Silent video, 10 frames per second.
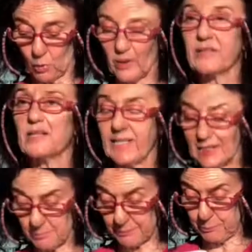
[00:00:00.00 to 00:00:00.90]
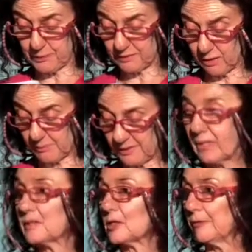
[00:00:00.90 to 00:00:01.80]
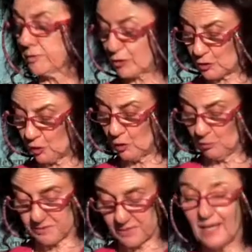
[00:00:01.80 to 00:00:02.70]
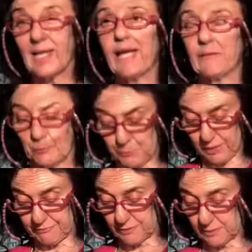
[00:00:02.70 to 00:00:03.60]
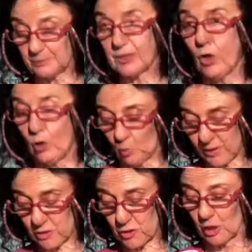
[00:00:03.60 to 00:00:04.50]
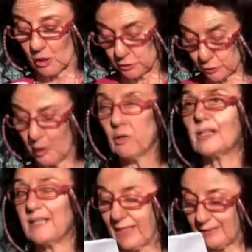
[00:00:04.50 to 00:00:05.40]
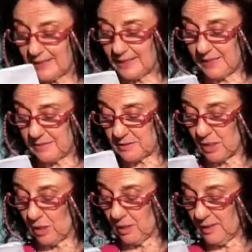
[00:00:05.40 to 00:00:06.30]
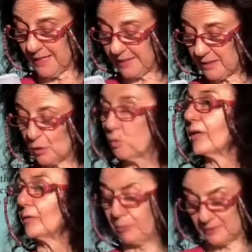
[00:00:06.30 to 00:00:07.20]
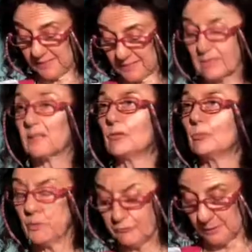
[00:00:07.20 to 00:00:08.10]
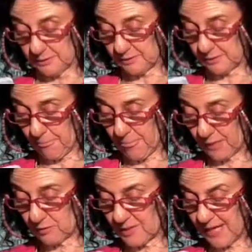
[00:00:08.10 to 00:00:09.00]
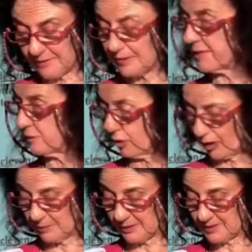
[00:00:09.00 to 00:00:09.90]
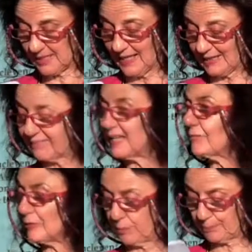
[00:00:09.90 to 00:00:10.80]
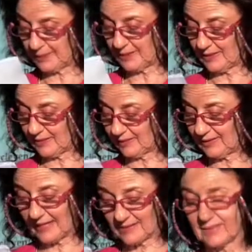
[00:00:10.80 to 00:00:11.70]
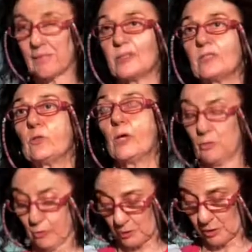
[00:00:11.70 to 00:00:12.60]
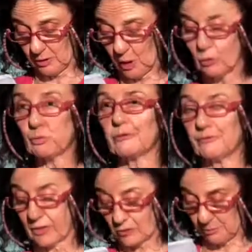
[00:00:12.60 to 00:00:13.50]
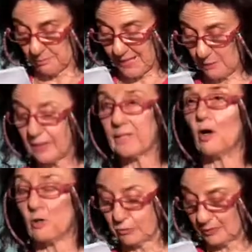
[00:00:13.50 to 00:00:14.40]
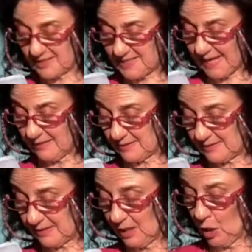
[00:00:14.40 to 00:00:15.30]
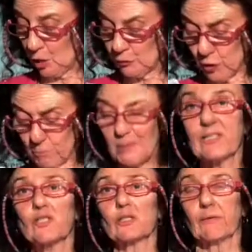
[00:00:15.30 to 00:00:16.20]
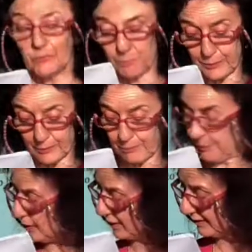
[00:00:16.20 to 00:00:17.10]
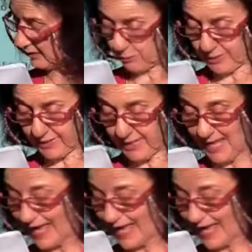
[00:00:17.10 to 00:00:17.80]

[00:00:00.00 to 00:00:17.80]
with a clear predominance of the Psalms and the Proverbs, which strongly indicates a link with the Protestant movement. The Catholic dogmas never appear in the text. There is no allusion to the Virgin Mary or to the saints. No mention of the purgatory,